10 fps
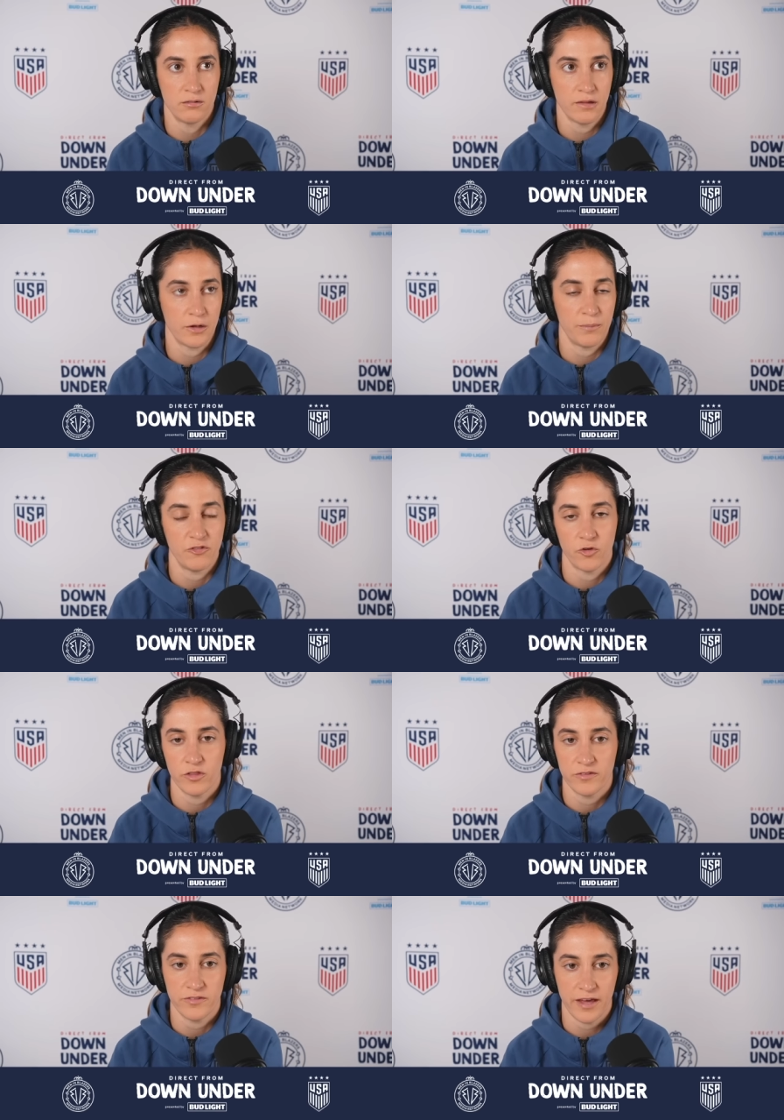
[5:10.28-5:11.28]
Like before
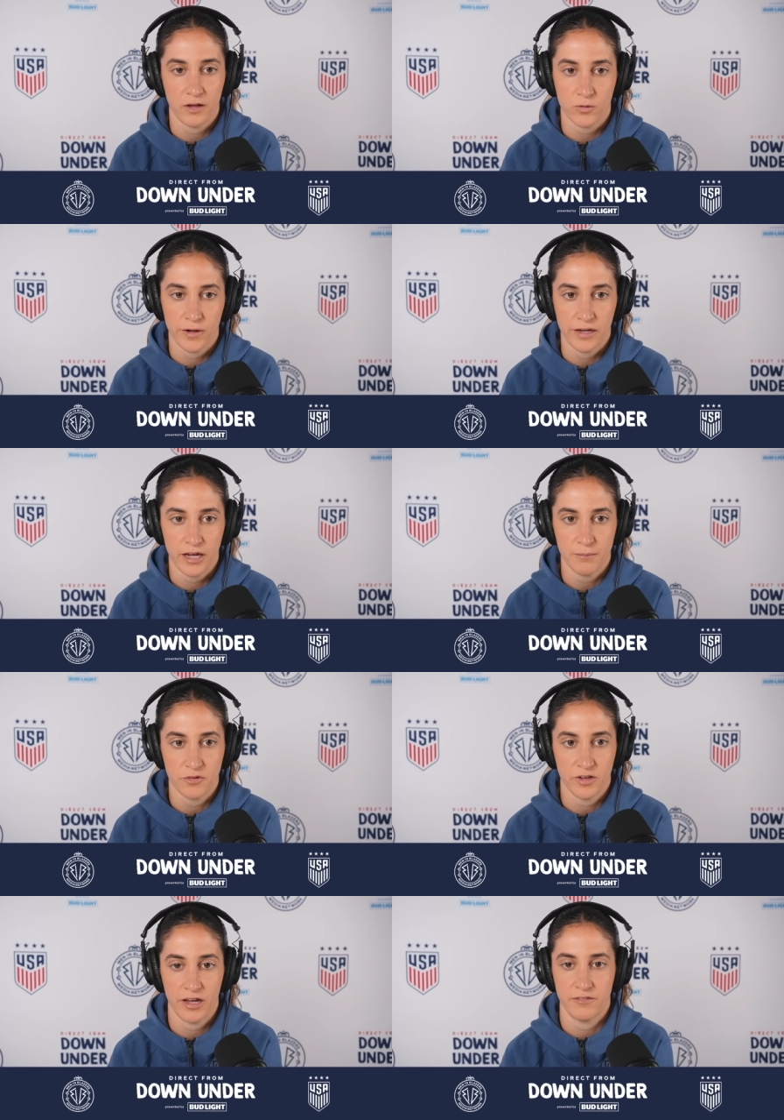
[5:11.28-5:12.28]
the Seattle Reign game, it
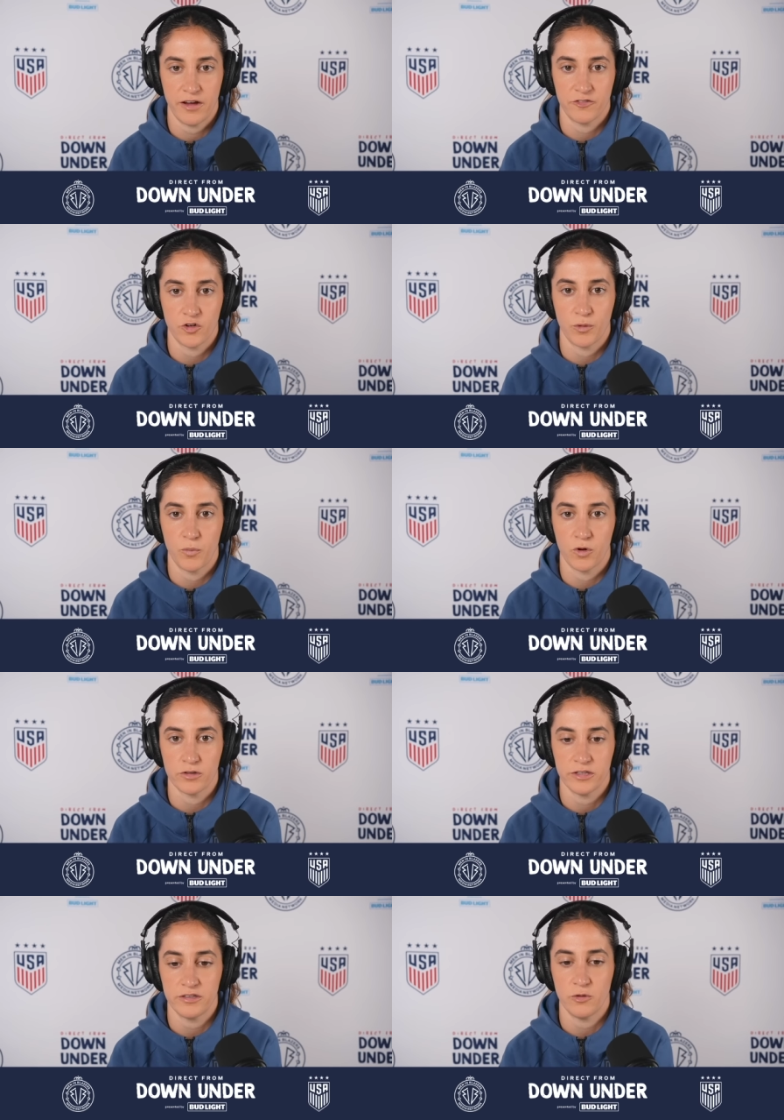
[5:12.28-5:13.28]
was kind of after our
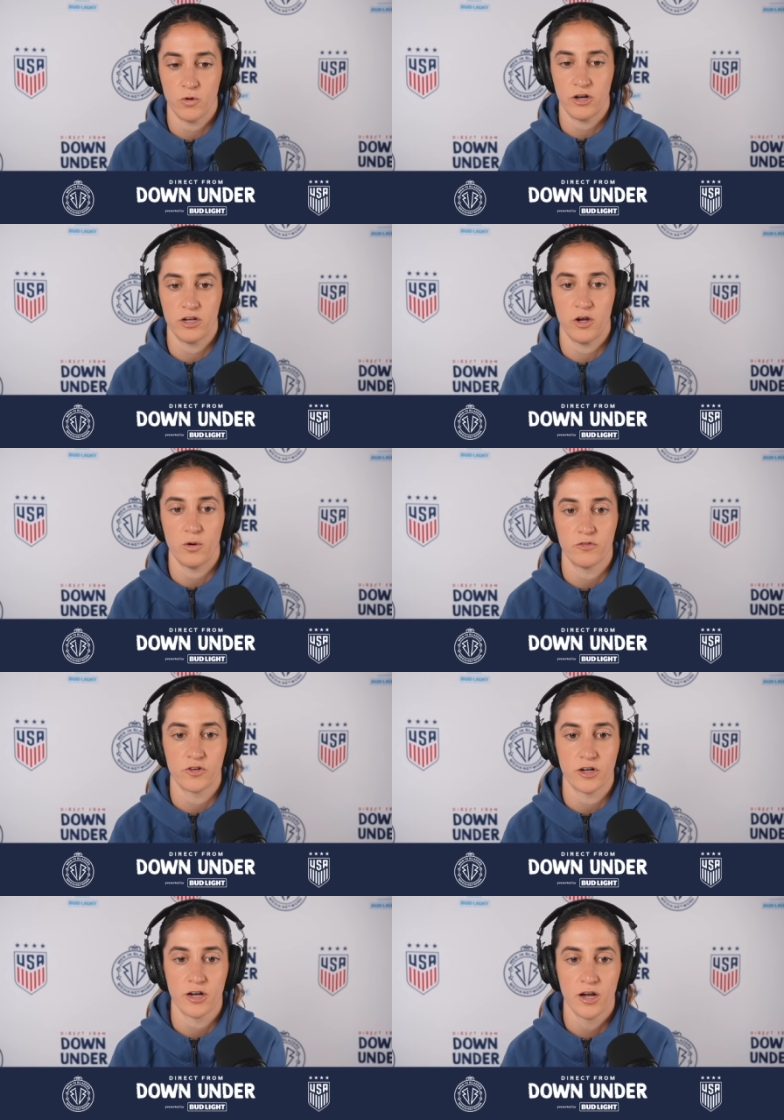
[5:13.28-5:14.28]
Portland, he wanted to go
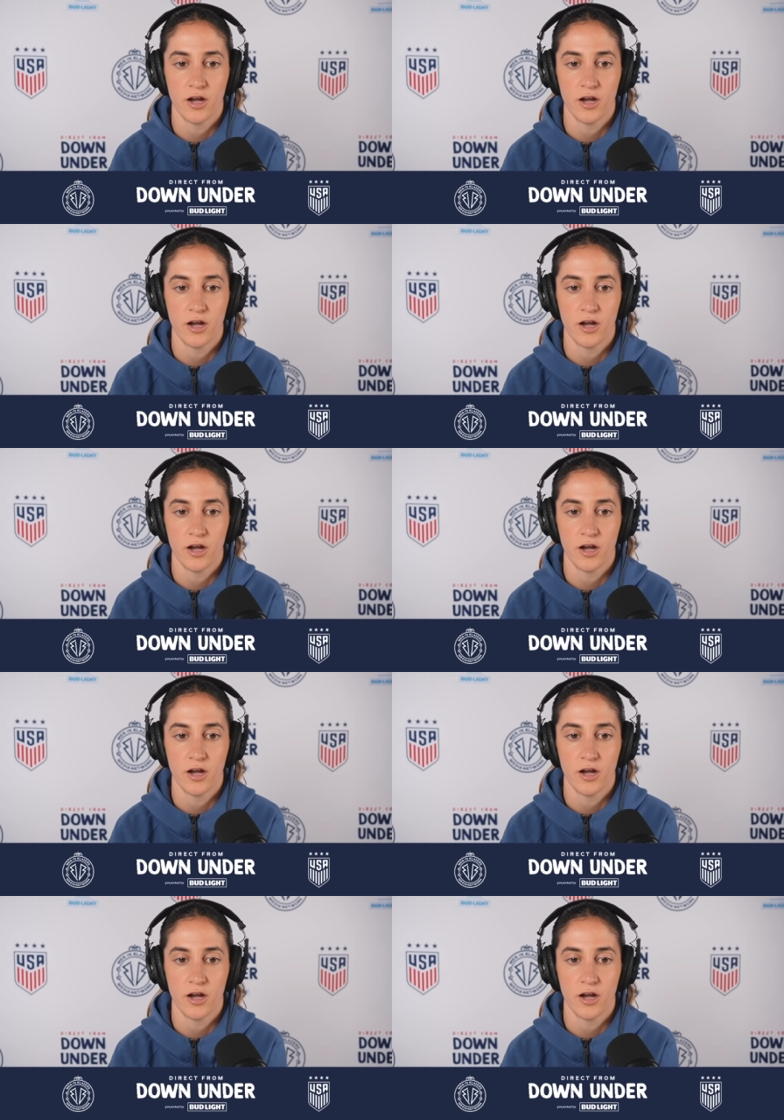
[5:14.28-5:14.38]
over